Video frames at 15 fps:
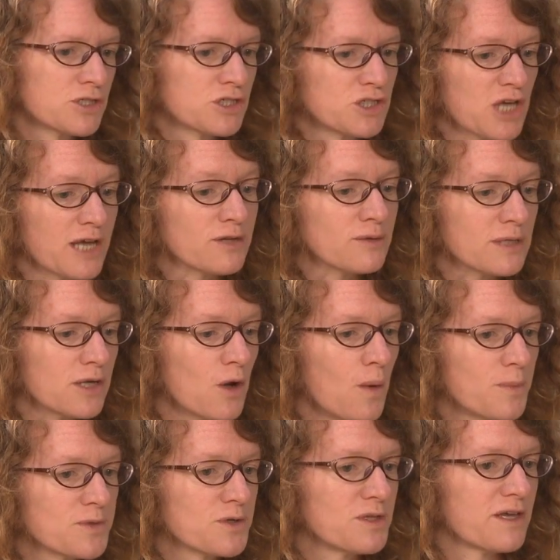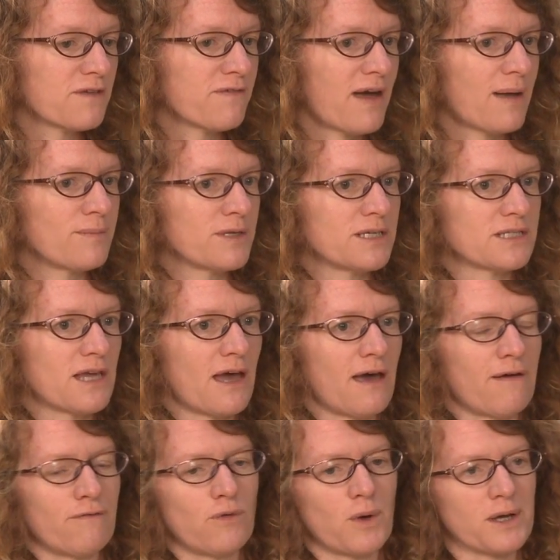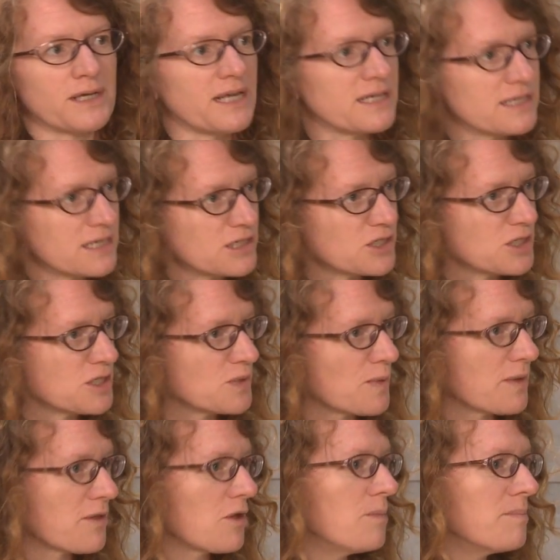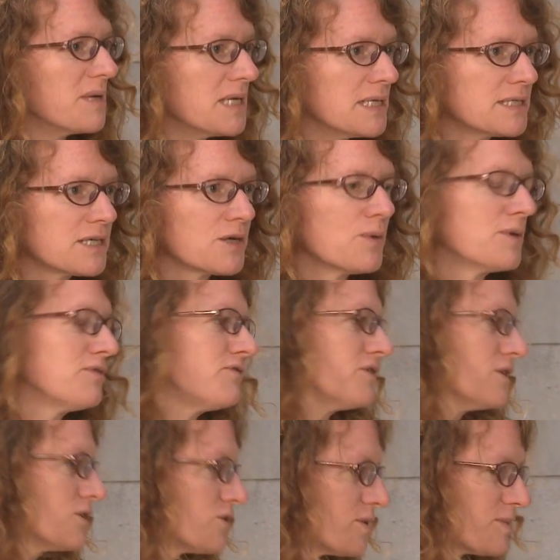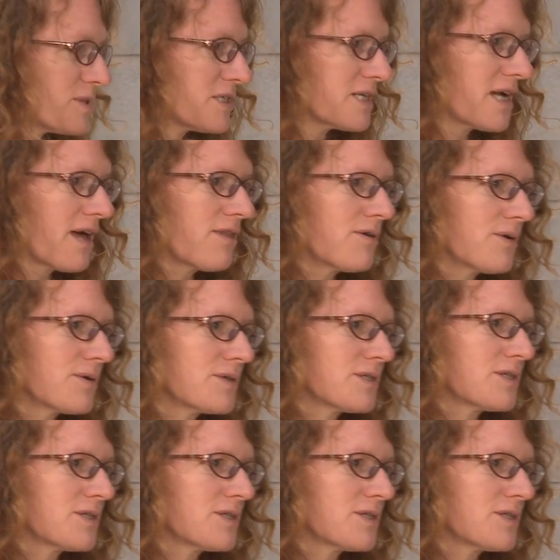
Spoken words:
generally homeschooling families have organizations where they'll meet and go on field trips together.